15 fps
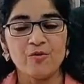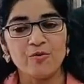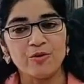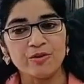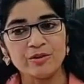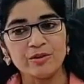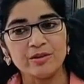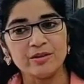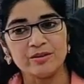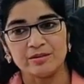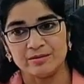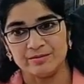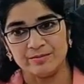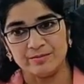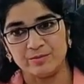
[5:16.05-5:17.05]
For
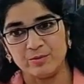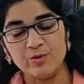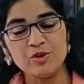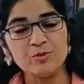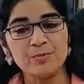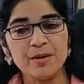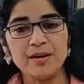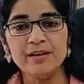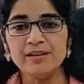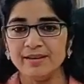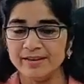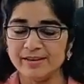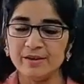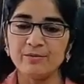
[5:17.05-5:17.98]
the course part, yes,